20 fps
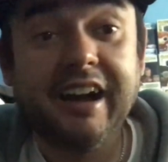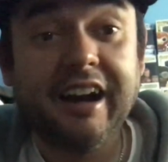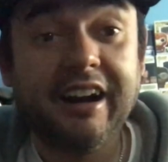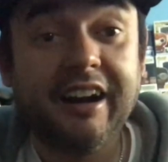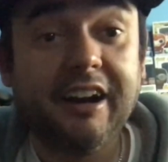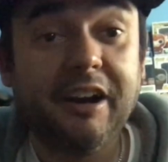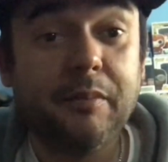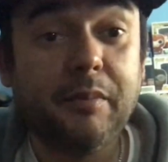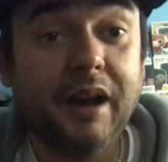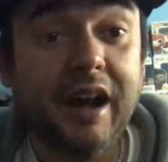
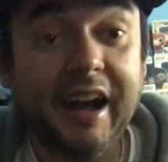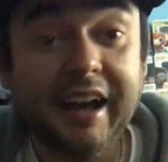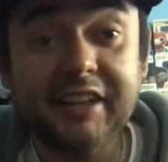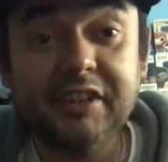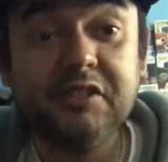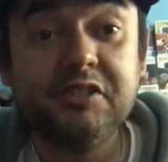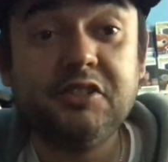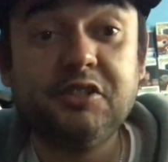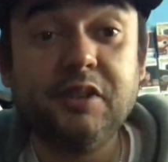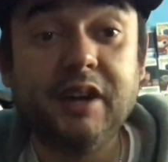Um, I
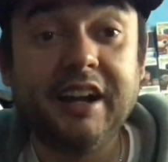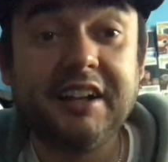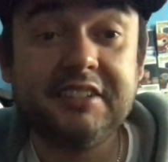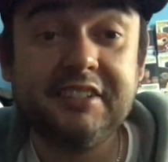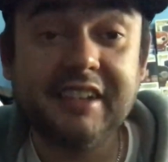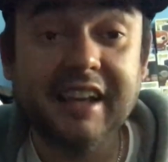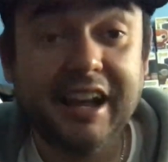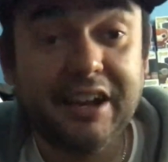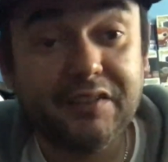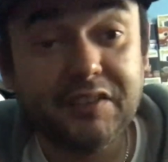used to
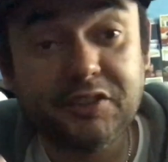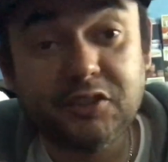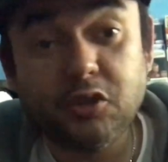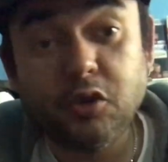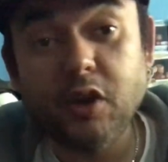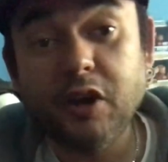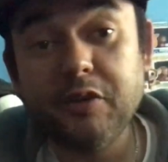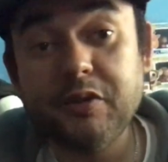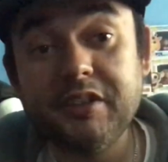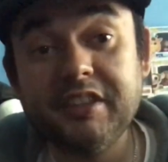actually have a
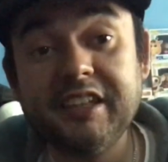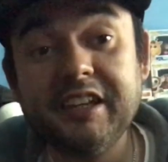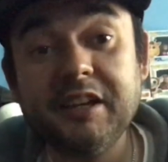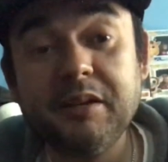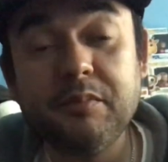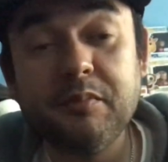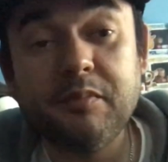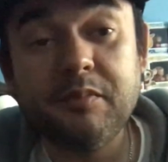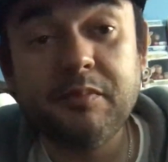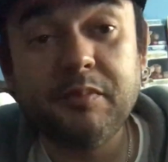toy with
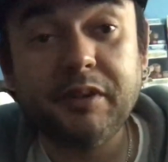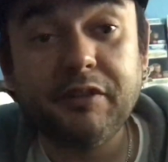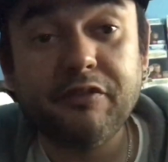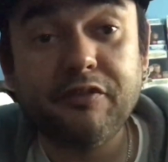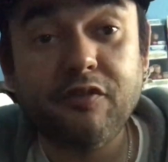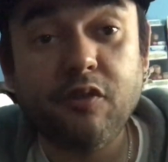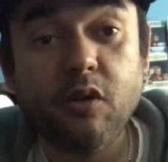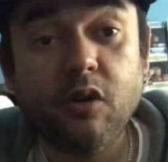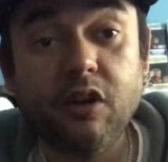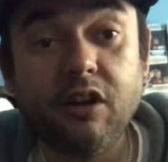him
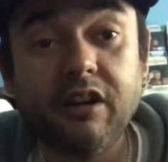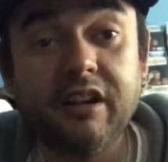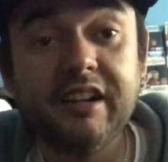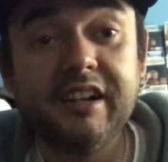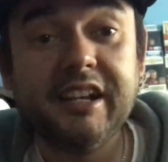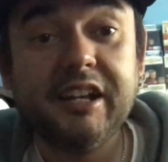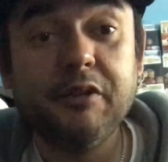before.